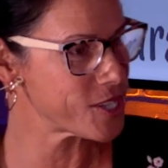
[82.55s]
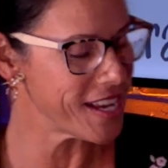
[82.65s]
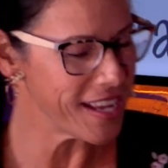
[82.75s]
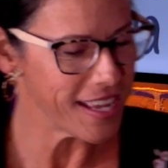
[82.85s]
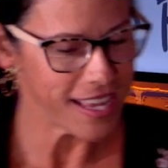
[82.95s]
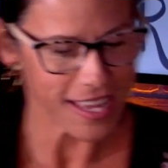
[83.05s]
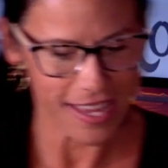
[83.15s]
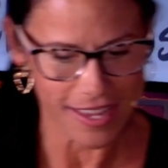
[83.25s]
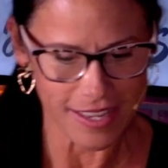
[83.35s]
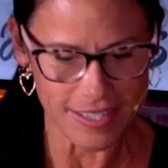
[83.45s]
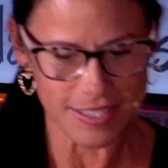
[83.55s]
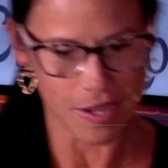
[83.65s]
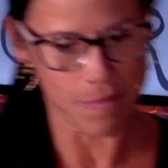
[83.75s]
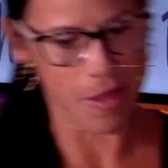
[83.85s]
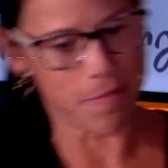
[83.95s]
Mm-hmm. And
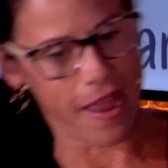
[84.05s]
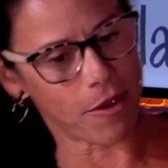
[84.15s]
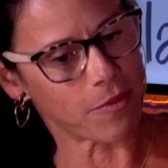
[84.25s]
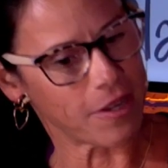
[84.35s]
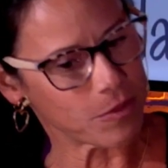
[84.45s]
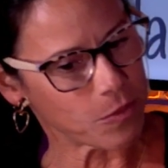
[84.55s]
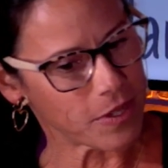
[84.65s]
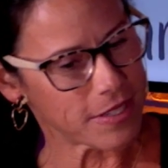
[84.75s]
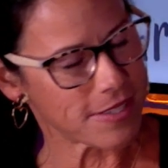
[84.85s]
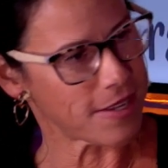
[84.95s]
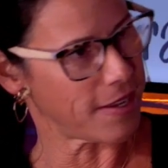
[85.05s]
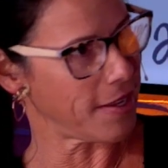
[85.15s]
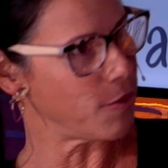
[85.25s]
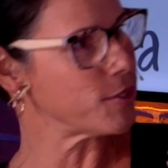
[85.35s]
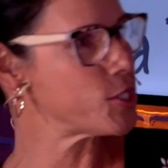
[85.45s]
my background was I
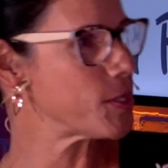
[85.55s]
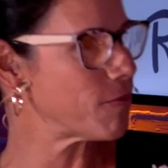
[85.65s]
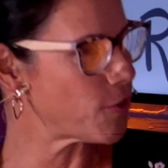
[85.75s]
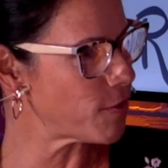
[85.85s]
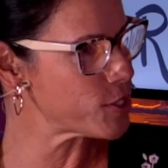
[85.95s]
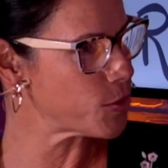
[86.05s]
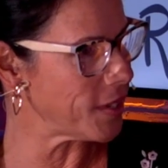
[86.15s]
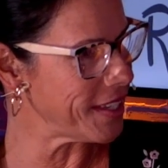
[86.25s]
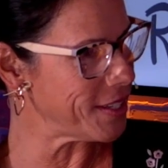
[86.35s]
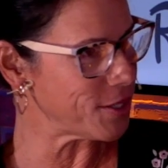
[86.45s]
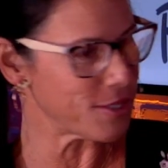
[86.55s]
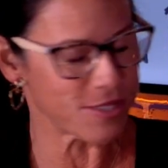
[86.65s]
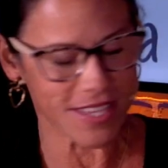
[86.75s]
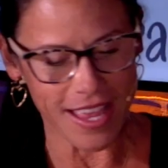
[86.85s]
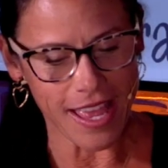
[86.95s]
owned a gym for over 20
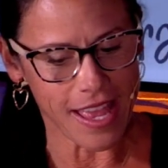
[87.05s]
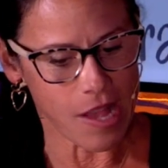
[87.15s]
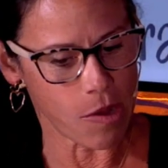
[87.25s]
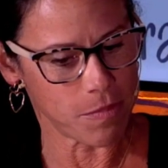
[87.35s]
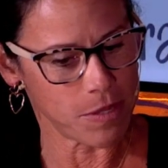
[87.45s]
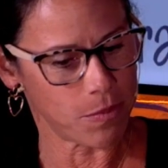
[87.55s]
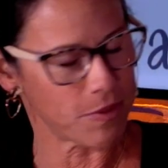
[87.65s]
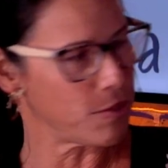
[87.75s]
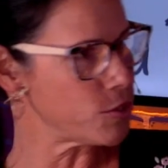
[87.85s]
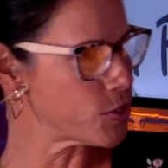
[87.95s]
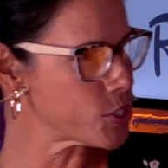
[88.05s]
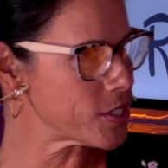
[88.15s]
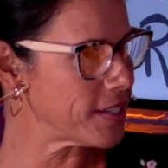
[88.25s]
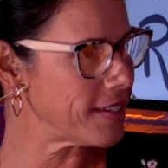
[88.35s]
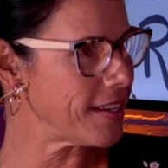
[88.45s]
years, helped people with
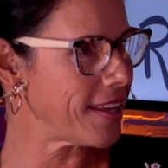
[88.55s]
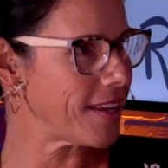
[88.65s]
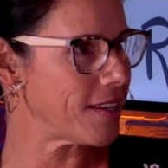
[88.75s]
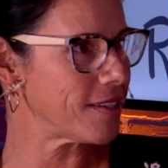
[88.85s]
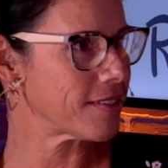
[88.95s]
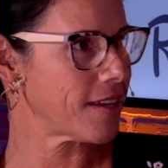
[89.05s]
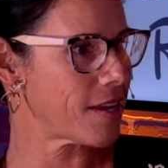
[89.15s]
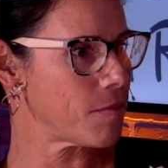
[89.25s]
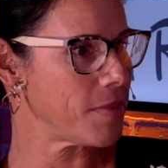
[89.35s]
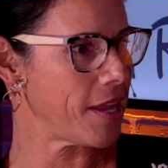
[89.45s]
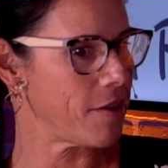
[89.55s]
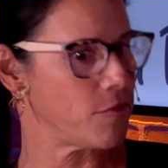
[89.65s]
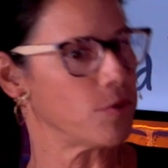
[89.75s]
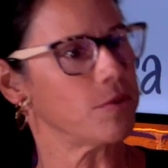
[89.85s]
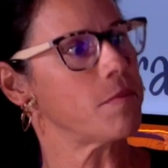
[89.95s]
nutrition and kind of
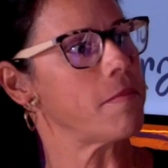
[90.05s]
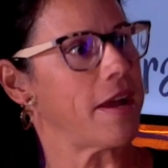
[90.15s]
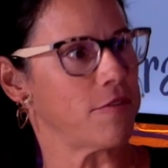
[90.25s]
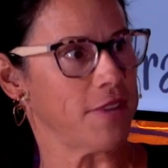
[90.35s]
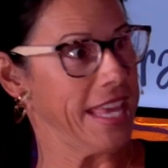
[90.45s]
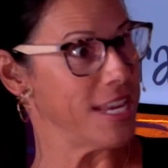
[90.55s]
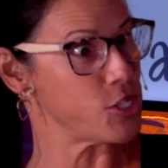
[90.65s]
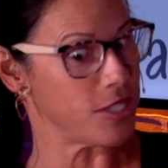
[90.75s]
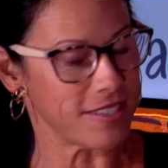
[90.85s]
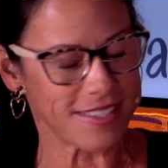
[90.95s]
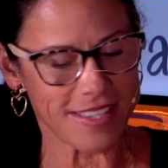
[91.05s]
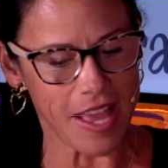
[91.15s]
behavioral modifications.